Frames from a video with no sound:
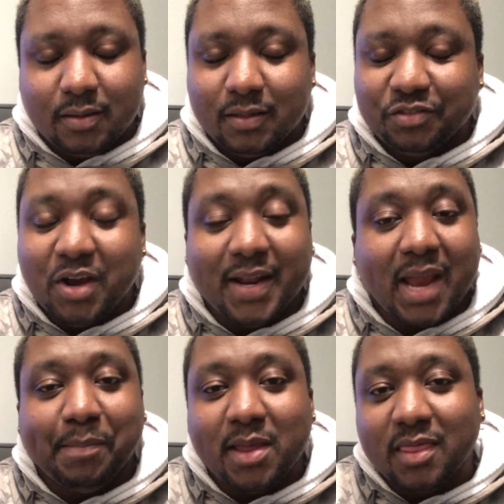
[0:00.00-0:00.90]
try to
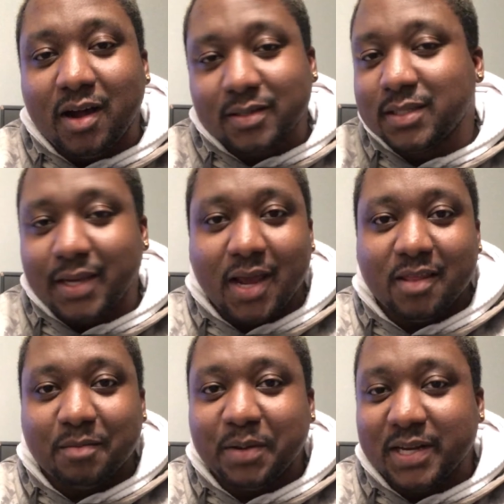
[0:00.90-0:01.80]
get my thoughts
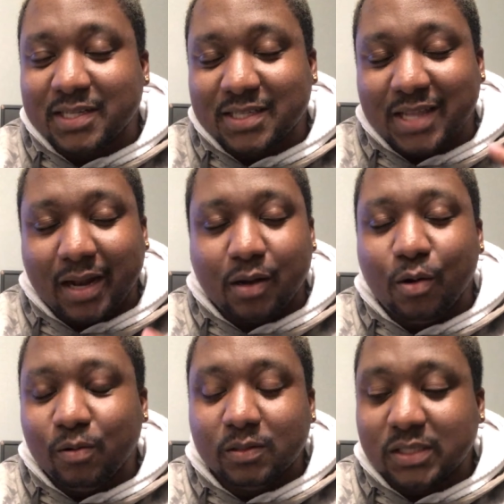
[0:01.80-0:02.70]
together because that
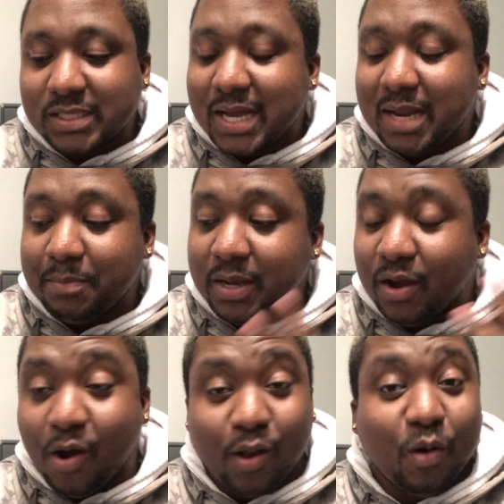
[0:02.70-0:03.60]
cold just had me
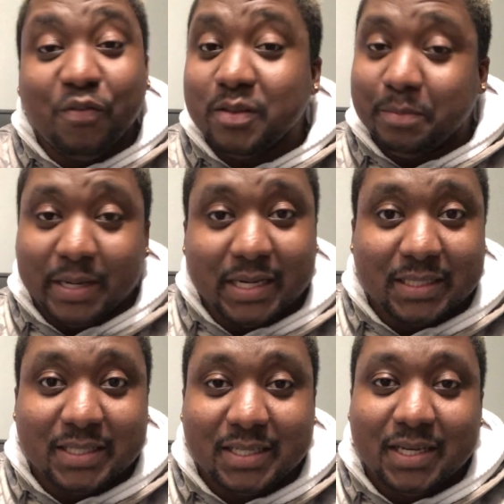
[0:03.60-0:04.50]
all over the
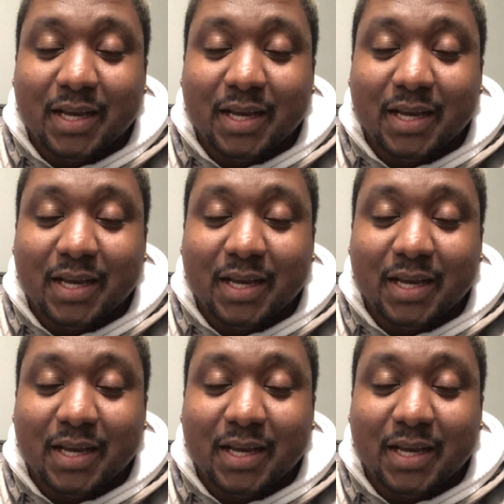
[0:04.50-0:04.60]
place.